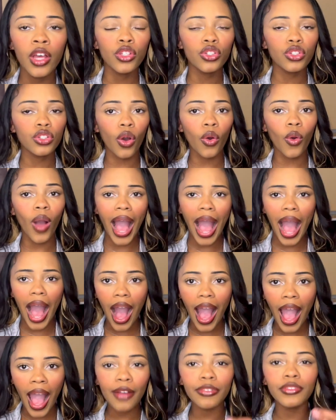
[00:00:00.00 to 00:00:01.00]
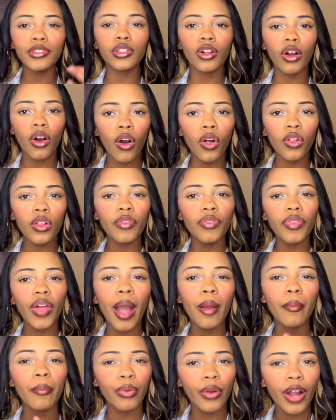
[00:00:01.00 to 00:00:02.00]
So after all of
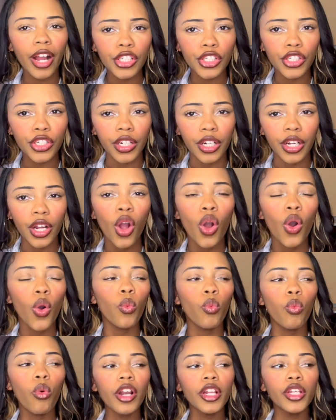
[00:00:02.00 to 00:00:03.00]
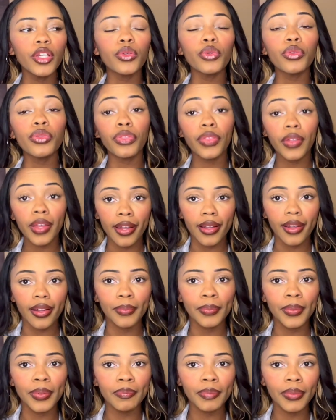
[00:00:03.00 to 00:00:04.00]
that pressure, what do you think
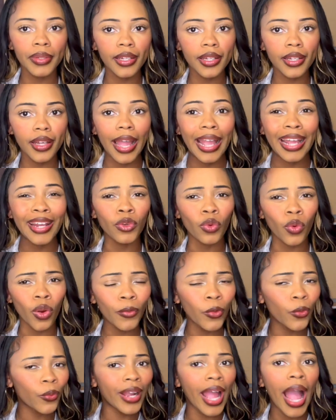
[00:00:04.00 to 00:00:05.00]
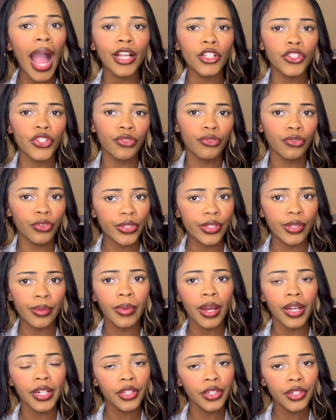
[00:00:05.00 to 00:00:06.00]
would be a normal reaction for
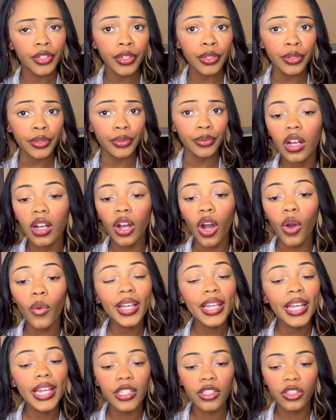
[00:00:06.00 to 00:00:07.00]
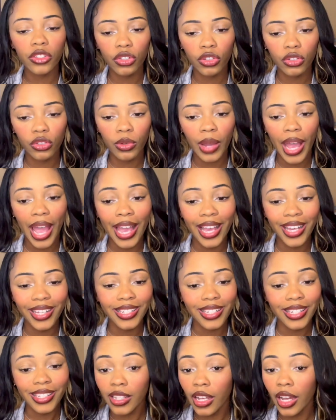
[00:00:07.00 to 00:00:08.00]
somebody to do? Going into a
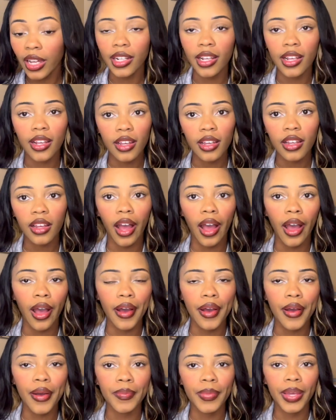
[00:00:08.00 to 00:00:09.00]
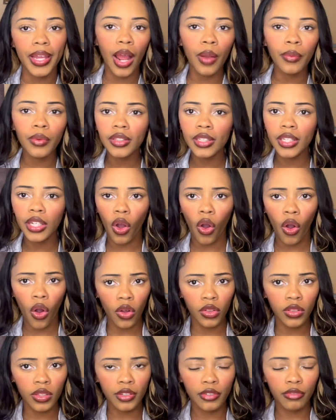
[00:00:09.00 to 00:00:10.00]
study, um, and I will link
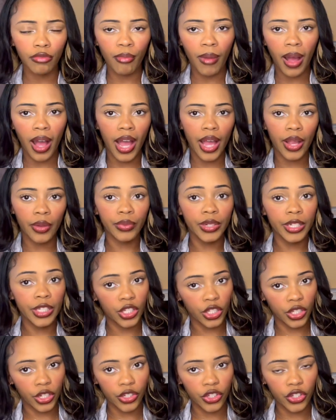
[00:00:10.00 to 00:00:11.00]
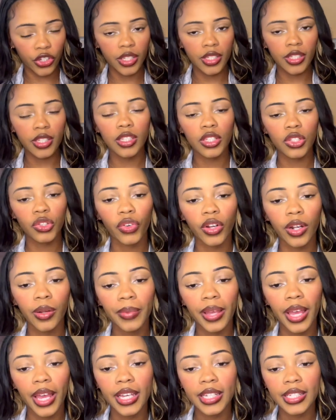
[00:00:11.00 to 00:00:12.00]
all of my research. This is from
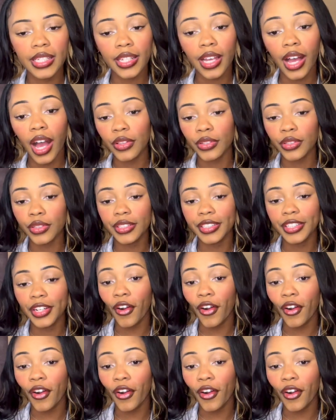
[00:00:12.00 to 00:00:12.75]
a scholarly